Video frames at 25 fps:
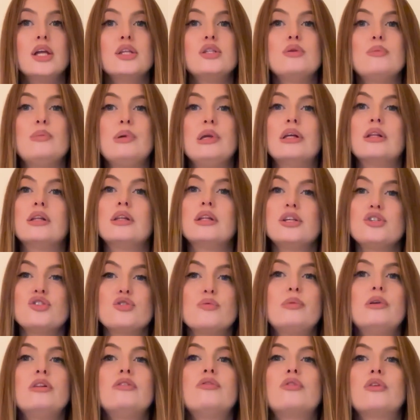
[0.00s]
To be
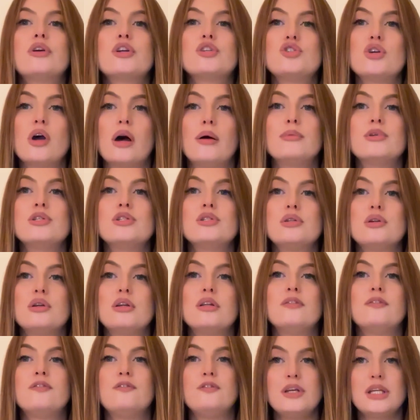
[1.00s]
eligible for a German
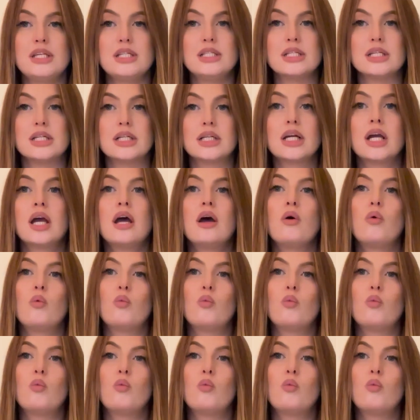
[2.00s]
student visa,